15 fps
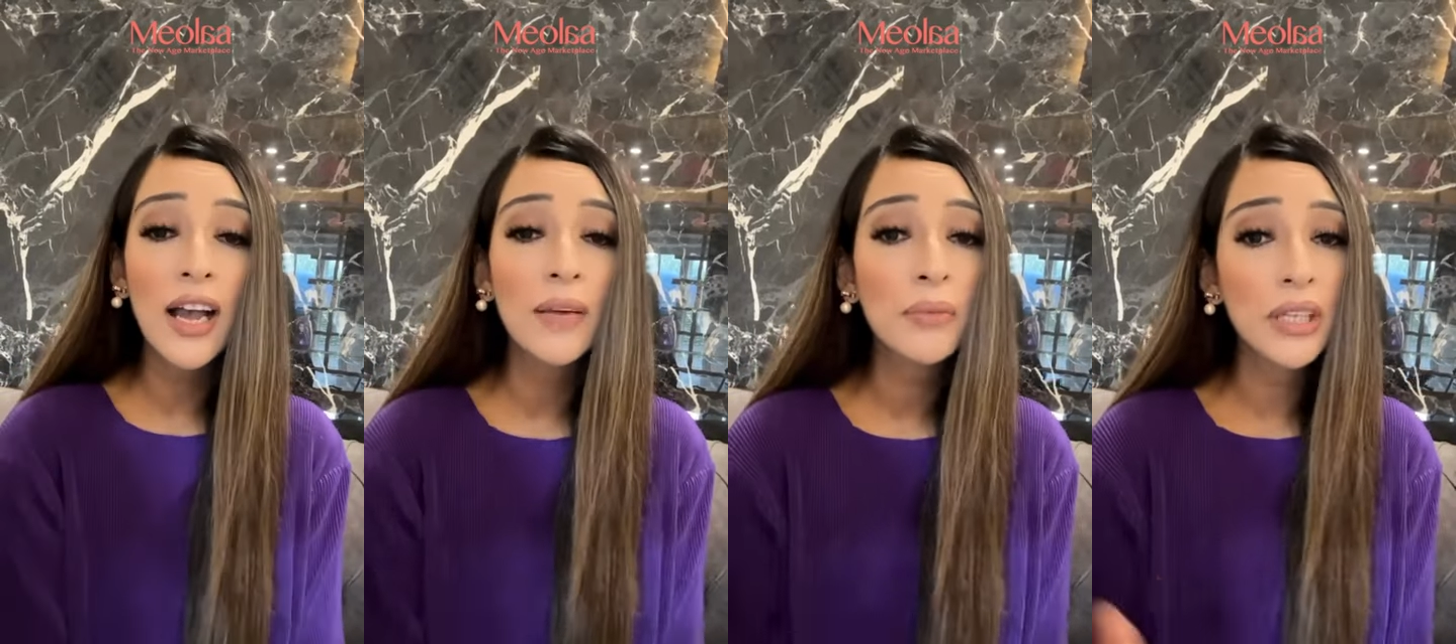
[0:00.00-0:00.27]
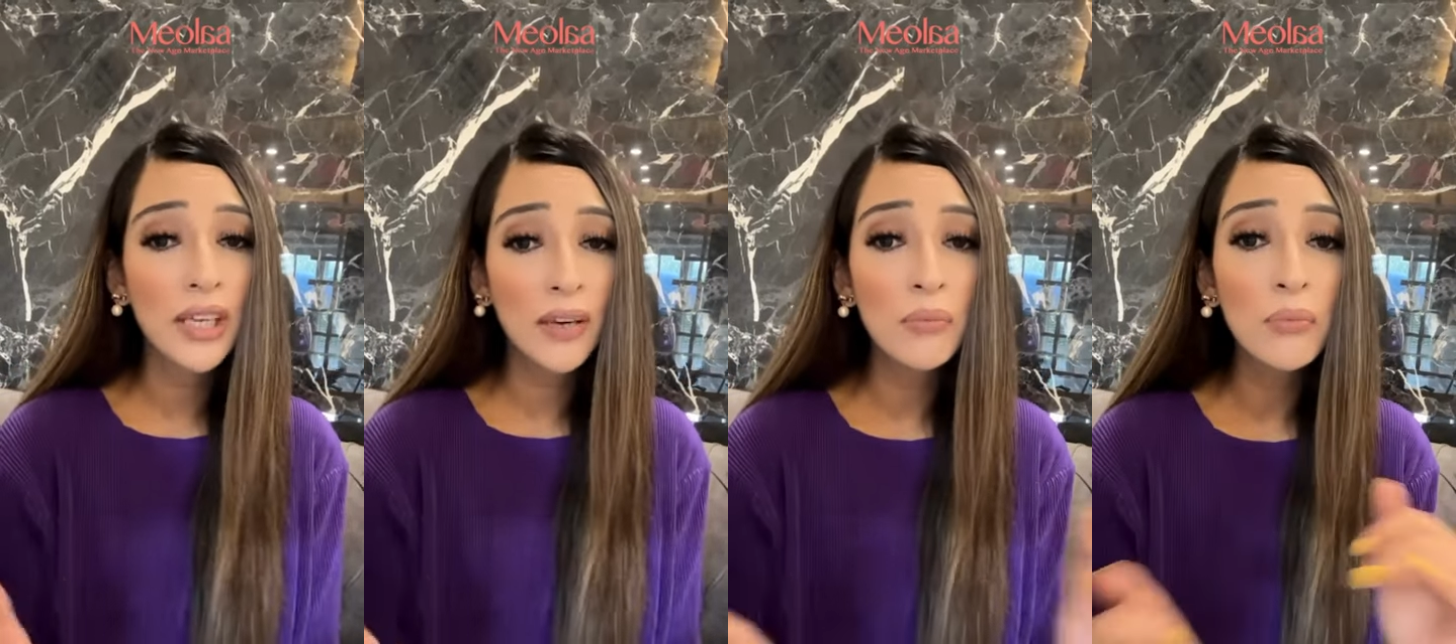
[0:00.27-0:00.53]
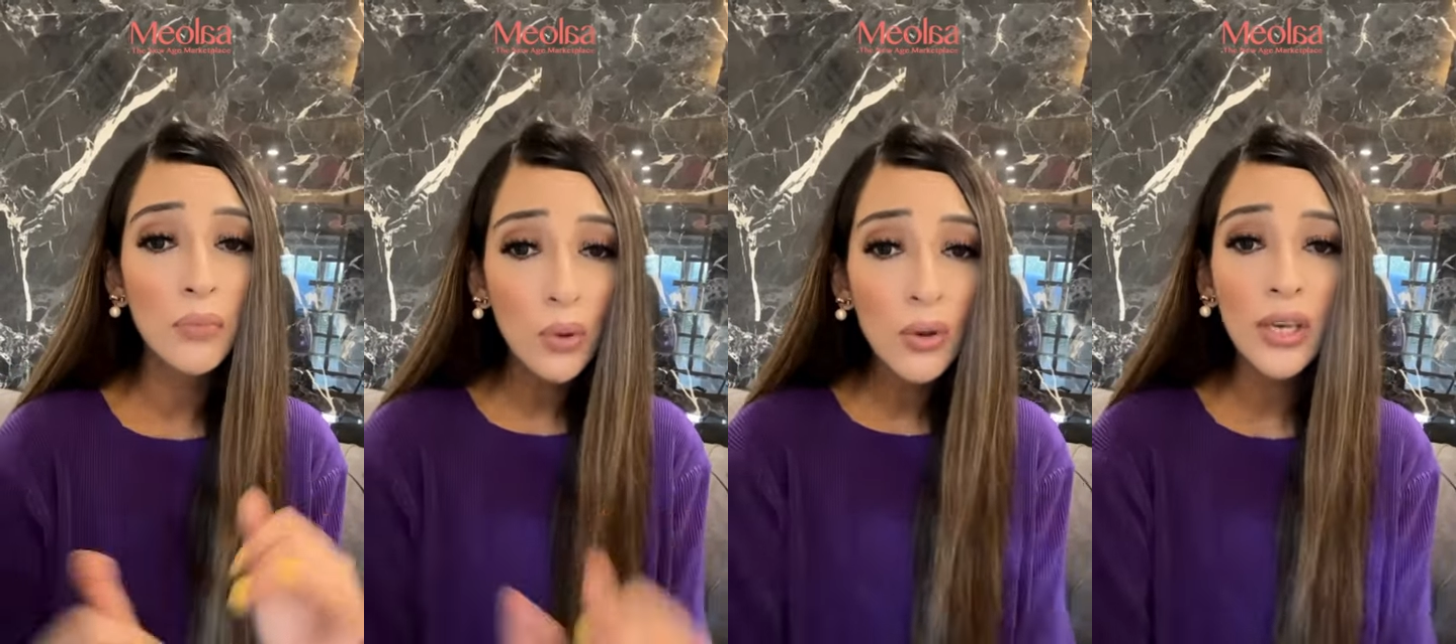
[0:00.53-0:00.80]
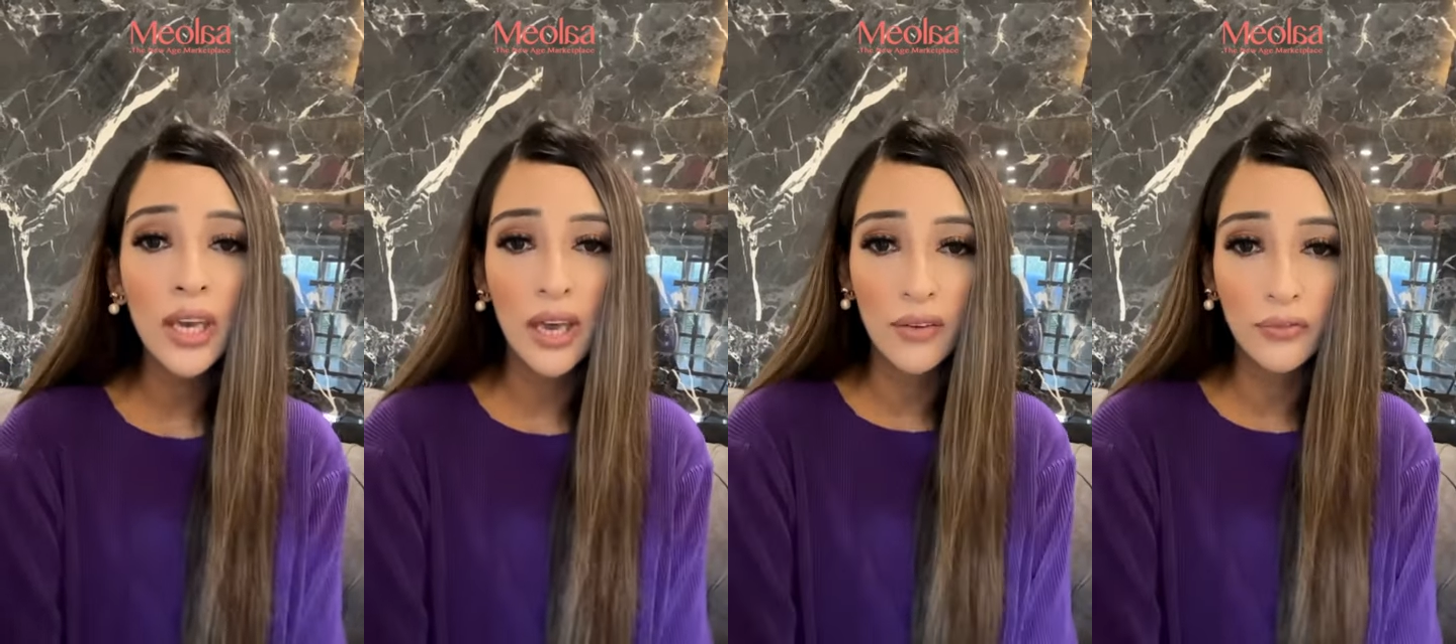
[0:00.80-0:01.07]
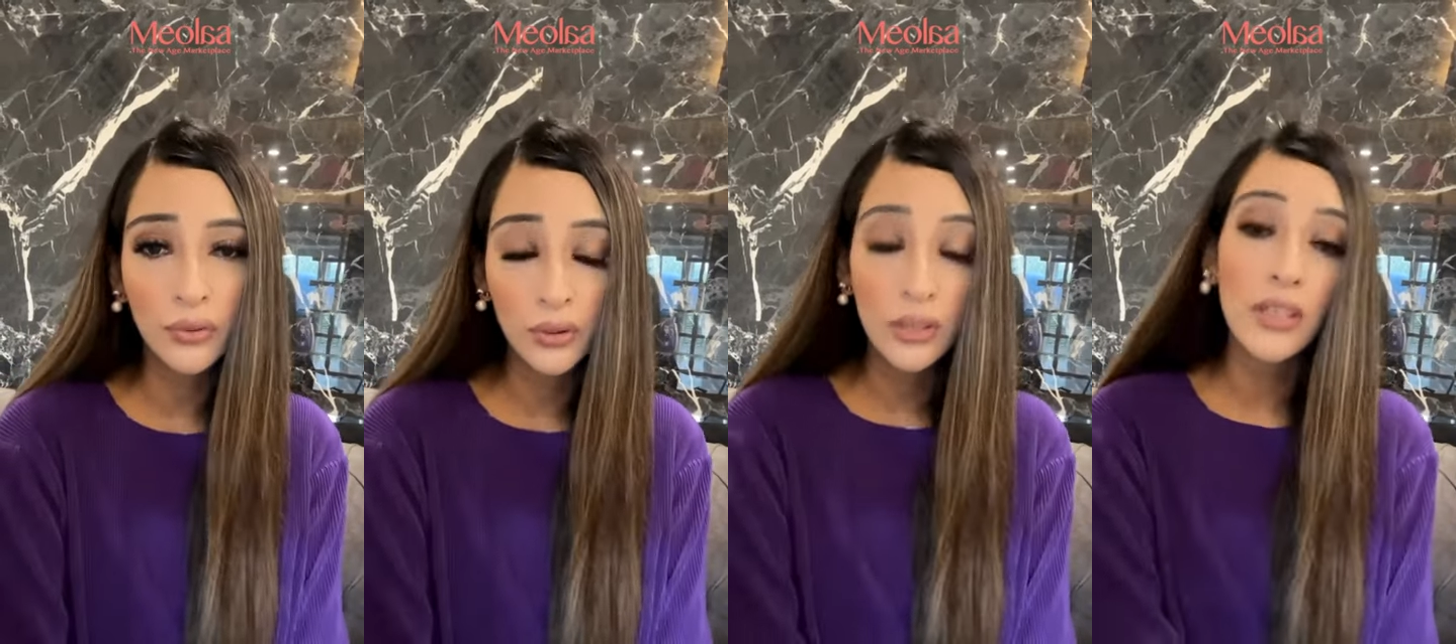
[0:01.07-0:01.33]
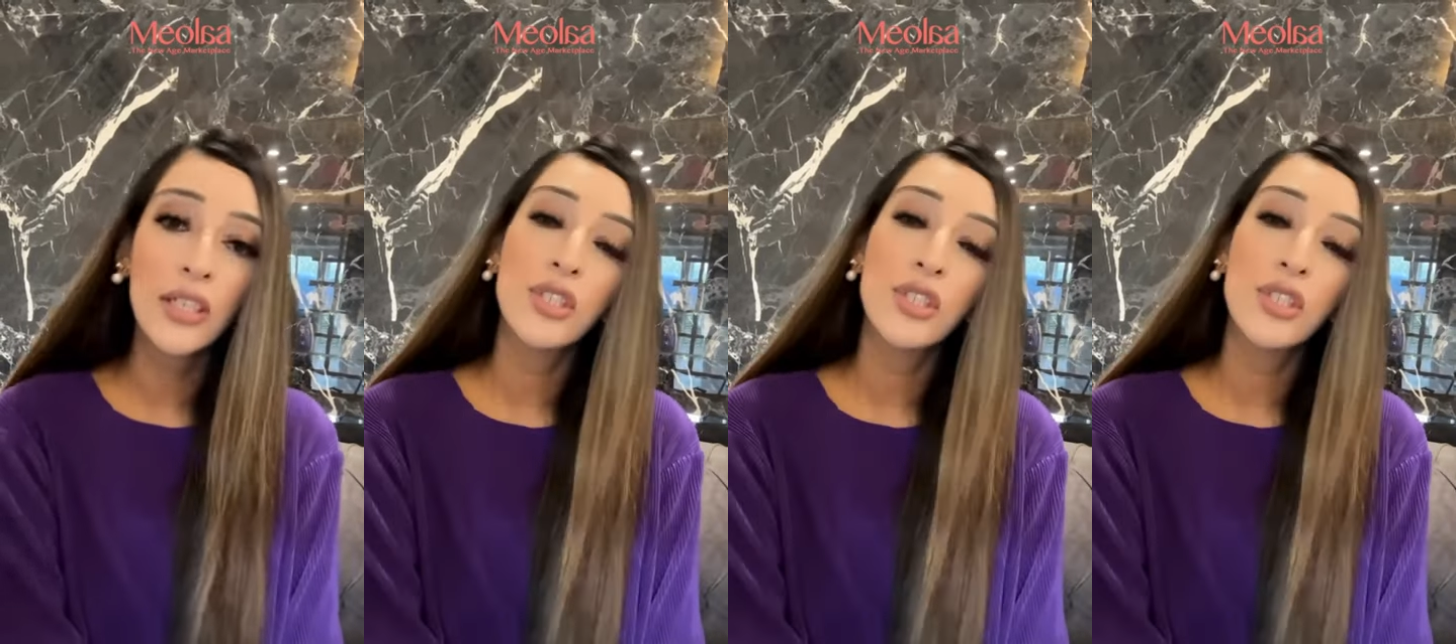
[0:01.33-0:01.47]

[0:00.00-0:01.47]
I became more careful